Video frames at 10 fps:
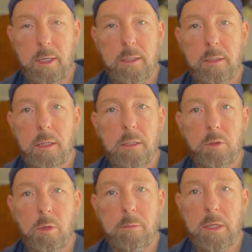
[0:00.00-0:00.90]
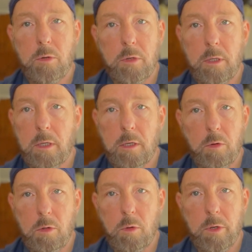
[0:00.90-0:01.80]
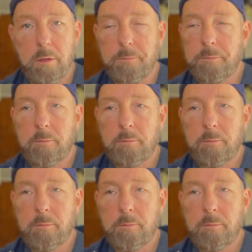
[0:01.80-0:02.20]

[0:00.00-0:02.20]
Like I said, the soybean oil and the canola oil,